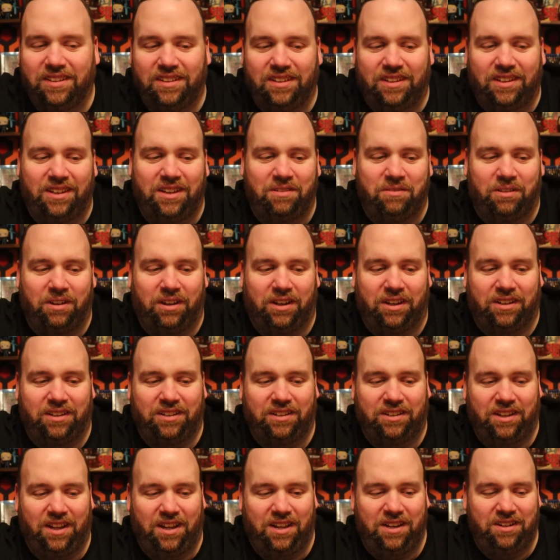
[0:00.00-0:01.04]
Anyway,
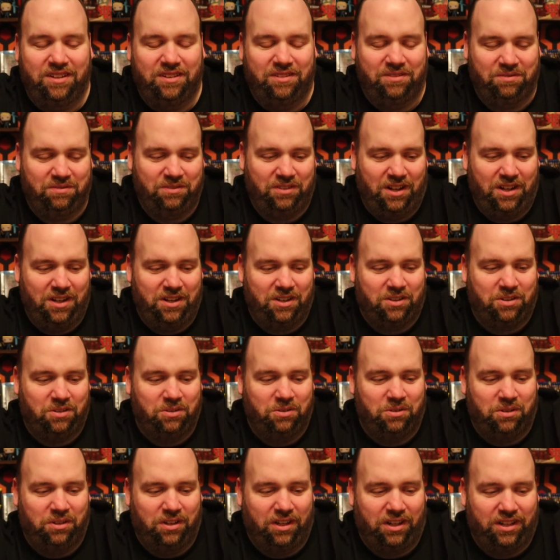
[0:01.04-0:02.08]
kind of
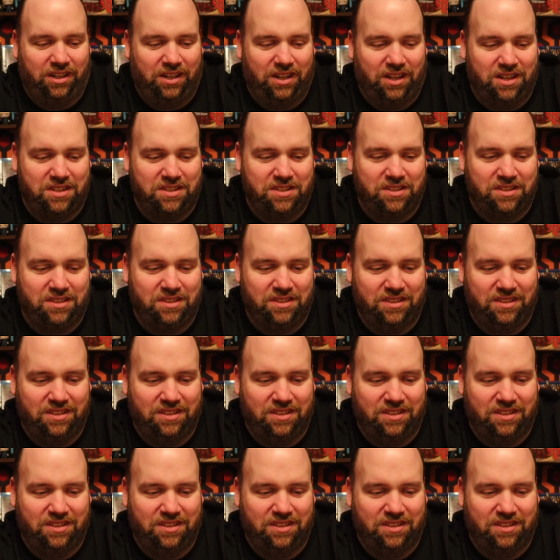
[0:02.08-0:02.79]
cool, I guess.